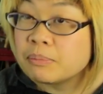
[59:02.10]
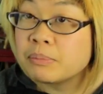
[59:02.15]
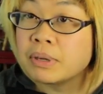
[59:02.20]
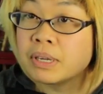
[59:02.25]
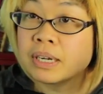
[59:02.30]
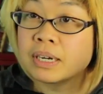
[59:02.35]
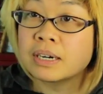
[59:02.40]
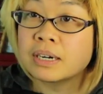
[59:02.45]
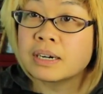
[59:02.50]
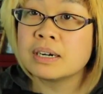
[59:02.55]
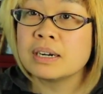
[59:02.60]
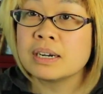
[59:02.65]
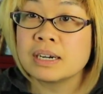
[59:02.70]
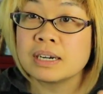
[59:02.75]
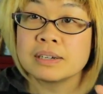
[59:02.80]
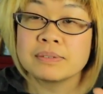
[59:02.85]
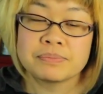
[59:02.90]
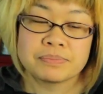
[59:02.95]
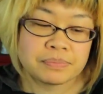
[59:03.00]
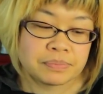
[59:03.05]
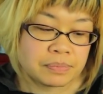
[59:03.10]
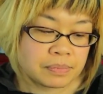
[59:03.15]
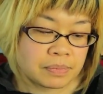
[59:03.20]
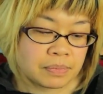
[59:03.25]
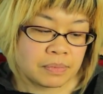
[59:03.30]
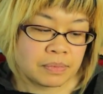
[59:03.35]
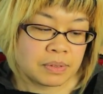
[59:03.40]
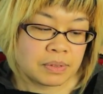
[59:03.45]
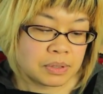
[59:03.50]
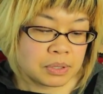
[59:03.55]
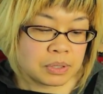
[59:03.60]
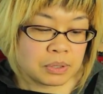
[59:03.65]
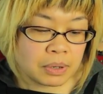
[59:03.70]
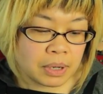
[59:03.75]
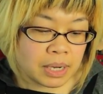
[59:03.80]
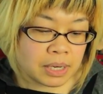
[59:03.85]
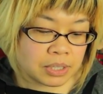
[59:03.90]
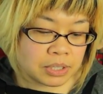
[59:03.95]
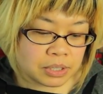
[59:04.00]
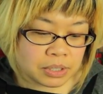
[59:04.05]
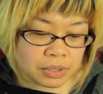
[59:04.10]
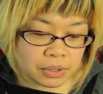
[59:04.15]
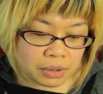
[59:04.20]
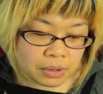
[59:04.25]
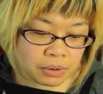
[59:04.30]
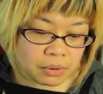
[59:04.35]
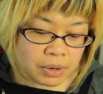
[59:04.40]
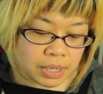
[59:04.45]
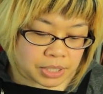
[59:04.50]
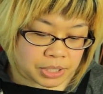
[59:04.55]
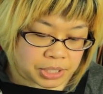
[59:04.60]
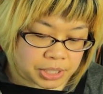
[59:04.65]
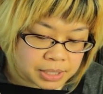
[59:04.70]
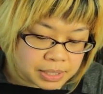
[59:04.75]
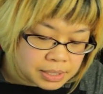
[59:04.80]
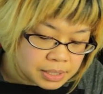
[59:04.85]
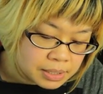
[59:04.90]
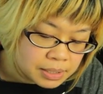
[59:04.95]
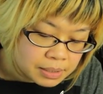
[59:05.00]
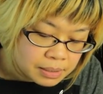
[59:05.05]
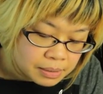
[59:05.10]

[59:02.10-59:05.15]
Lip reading: here to answer your questions.